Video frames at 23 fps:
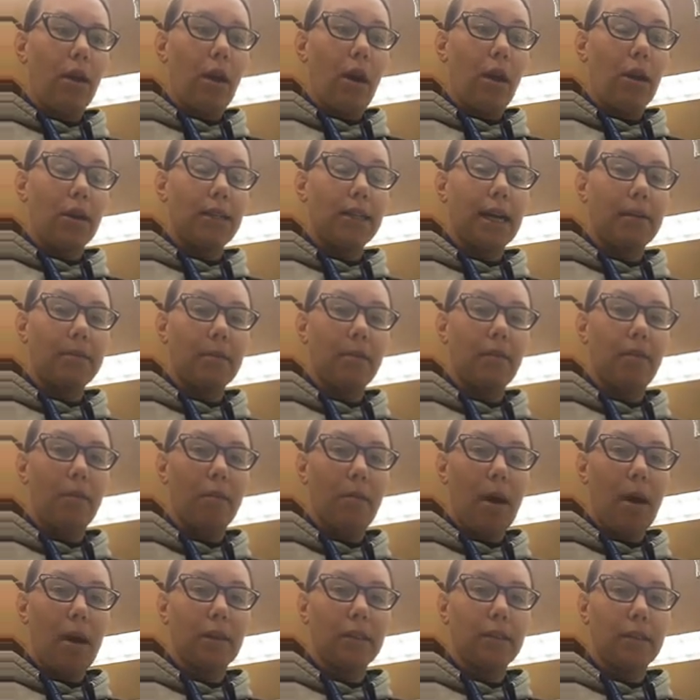are types of
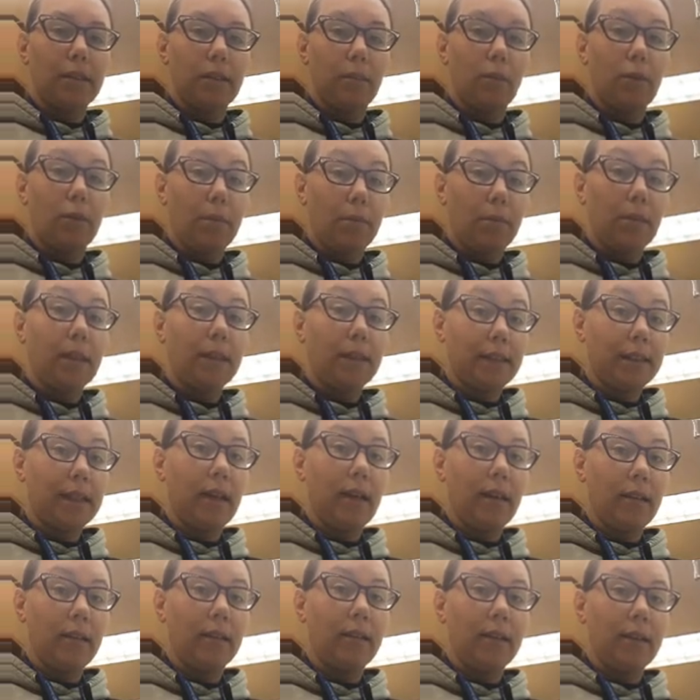hemolysis where the blood
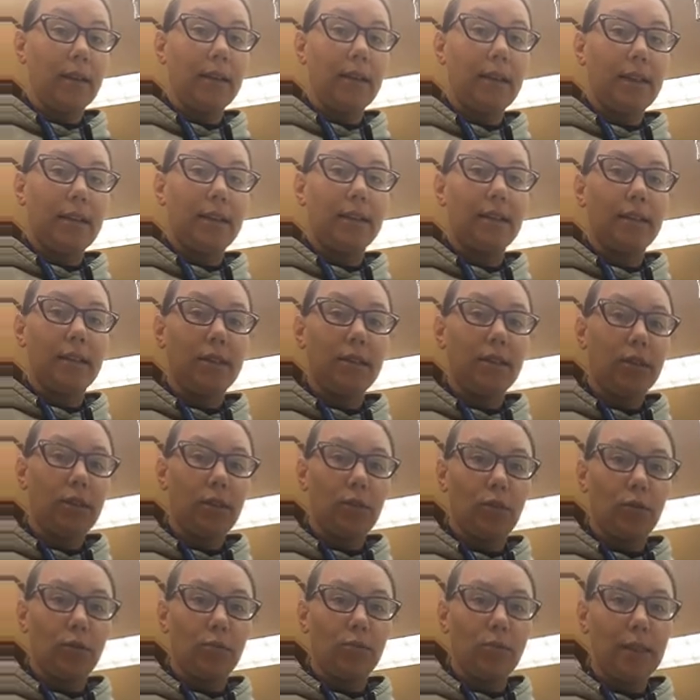cell is
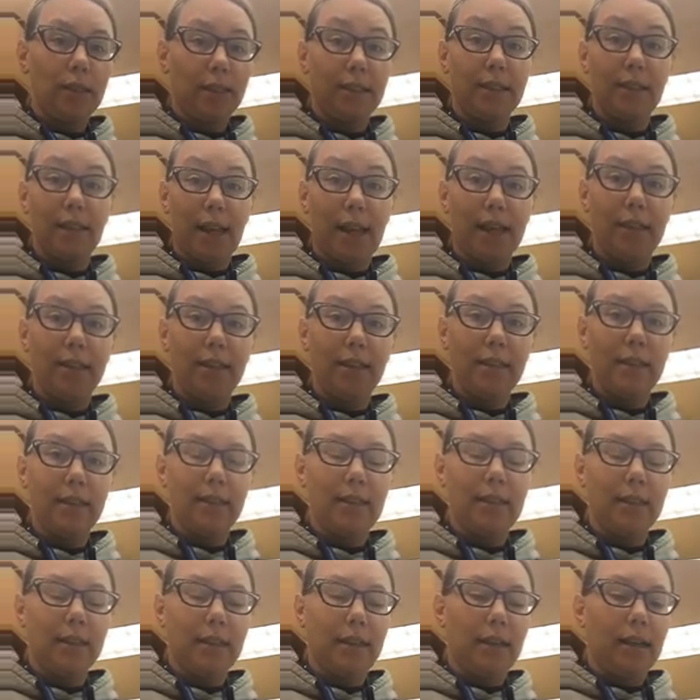consumed, it's
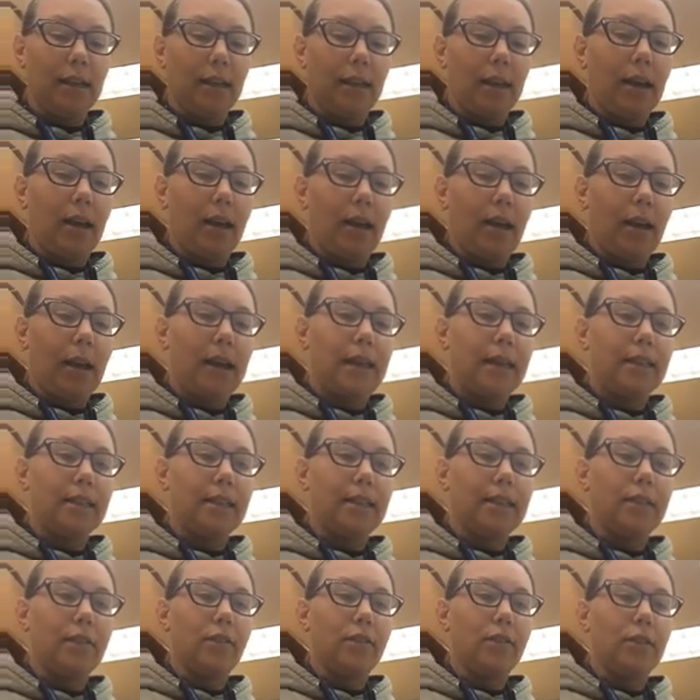lysed, and it's a
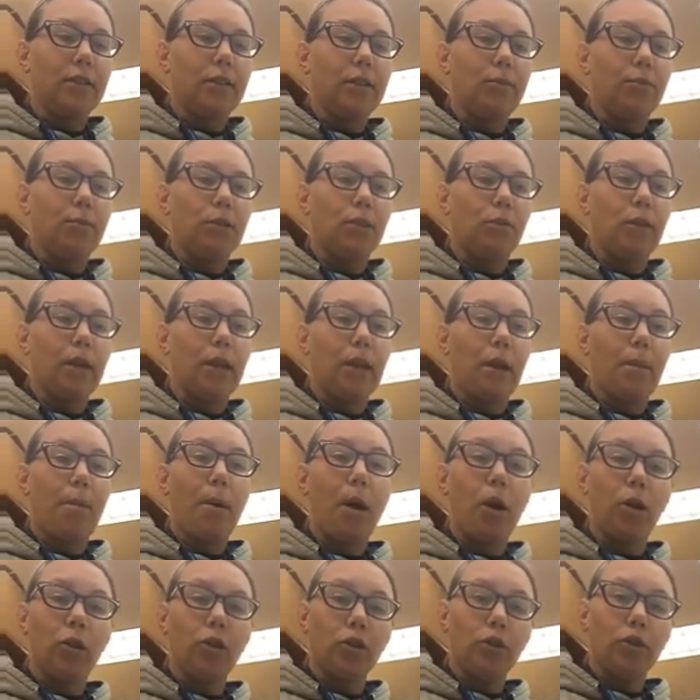difference between a
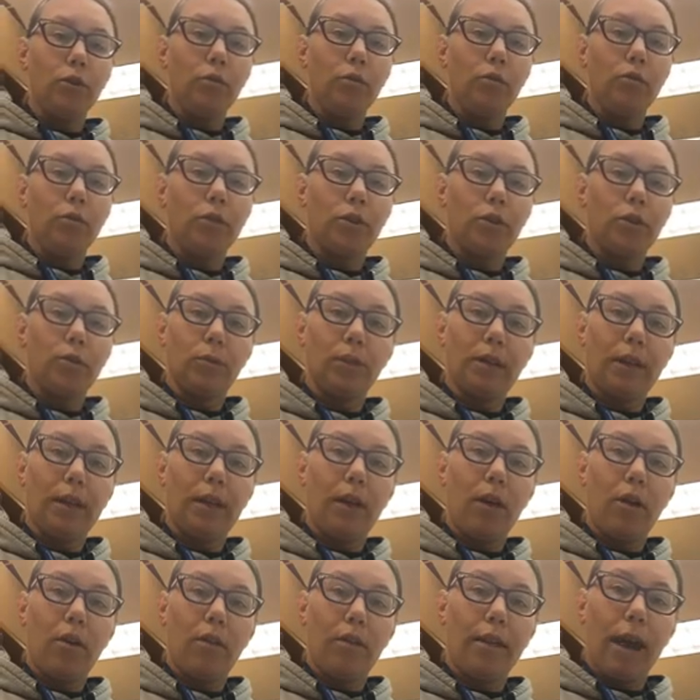partial, which is what they
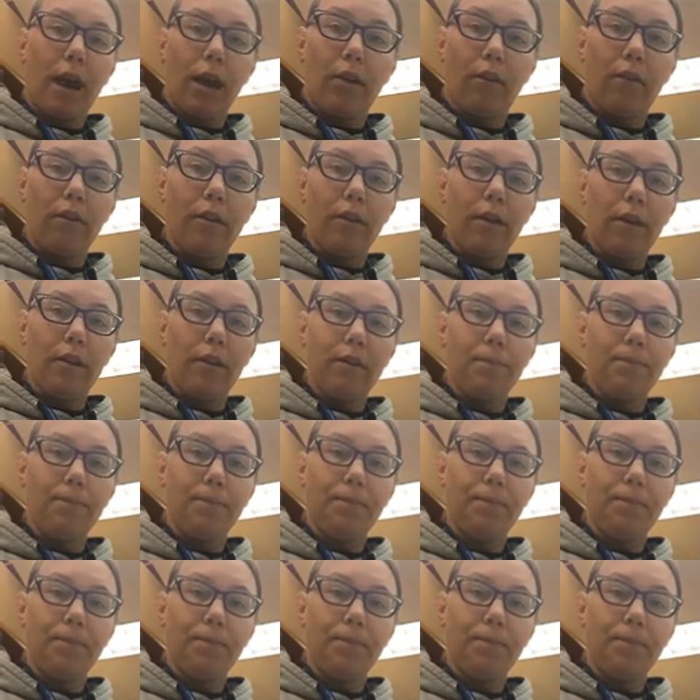call the alpha,